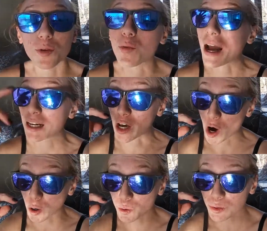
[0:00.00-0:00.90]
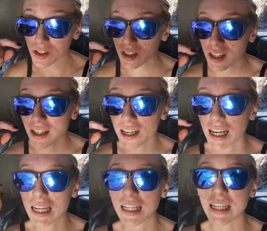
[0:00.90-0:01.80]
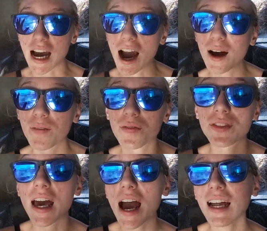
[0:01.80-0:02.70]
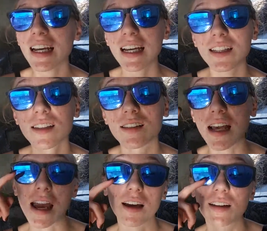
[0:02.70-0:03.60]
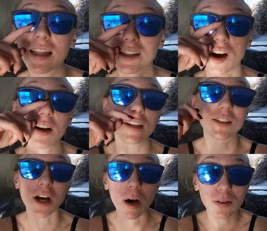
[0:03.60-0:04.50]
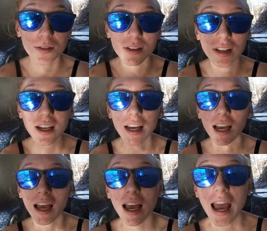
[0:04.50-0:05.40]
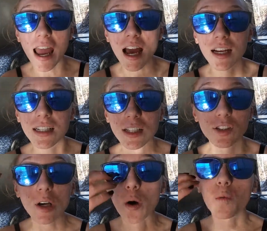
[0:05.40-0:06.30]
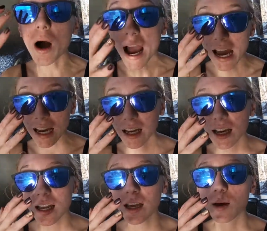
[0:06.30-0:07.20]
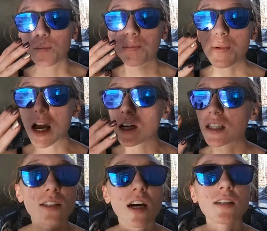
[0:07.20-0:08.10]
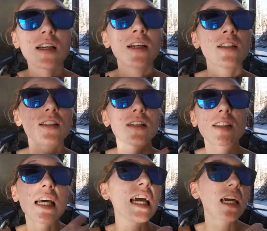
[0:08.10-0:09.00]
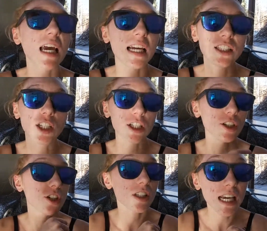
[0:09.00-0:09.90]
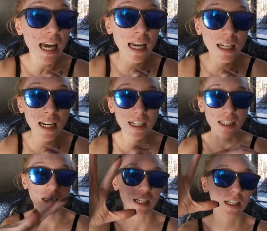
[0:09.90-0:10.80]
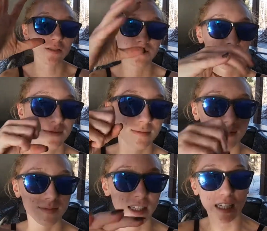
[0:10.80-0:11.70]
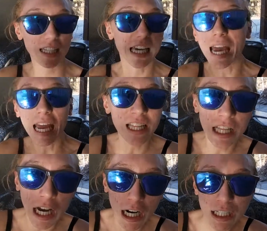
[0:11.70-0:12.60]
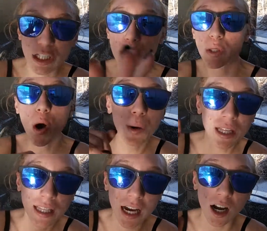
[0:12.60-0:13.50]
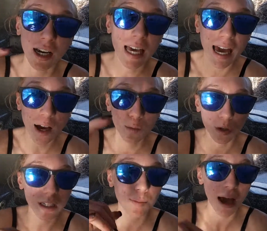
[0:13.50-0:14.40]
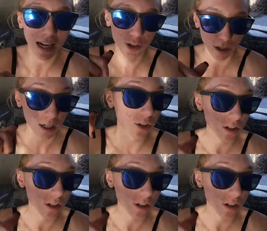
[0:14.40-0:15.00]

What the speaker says: with a white nose? Yeah. That is zinc that's on his nose. And it's so white because it doesn't sink into your skin. It doesn't get in there. It doesn't soak in there. It can't really penetrate your